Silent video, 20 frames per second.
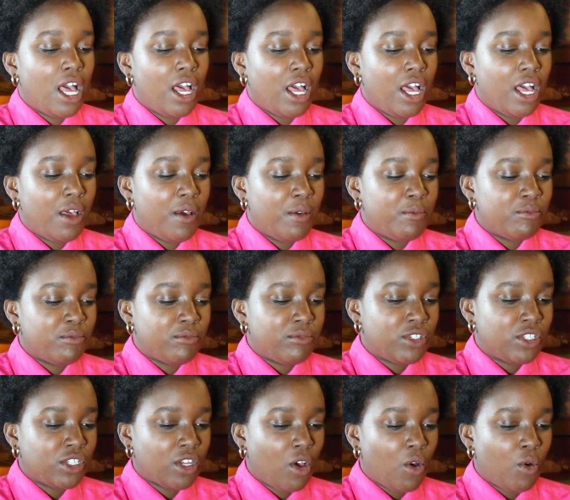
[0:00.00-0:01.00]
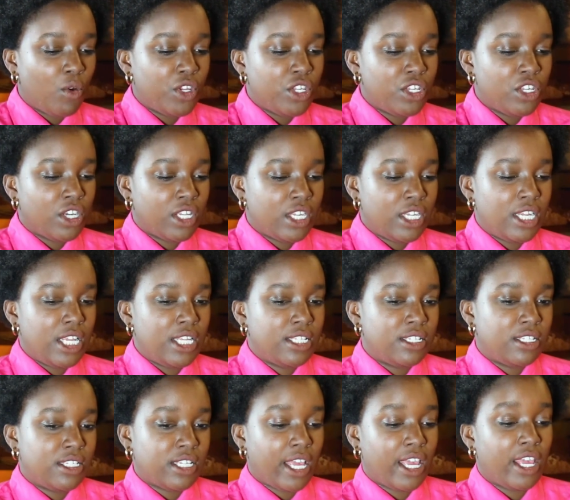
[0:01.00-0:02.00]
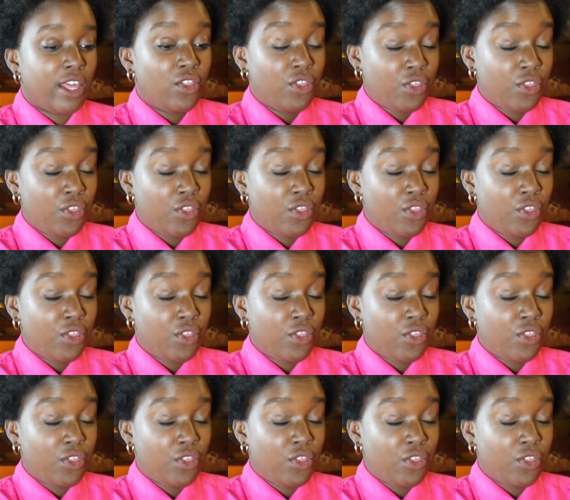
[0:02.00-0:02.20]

So you're gonna need to say